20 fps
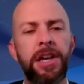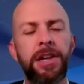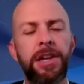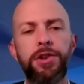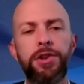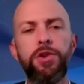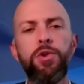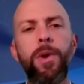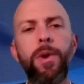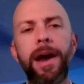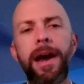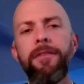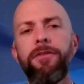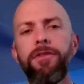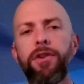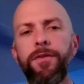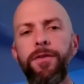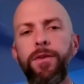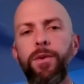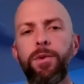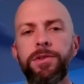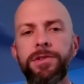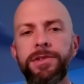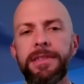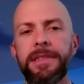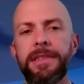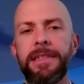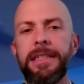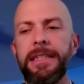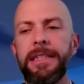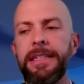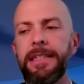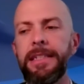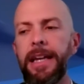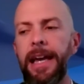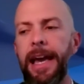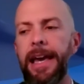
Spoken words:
do you ever foresee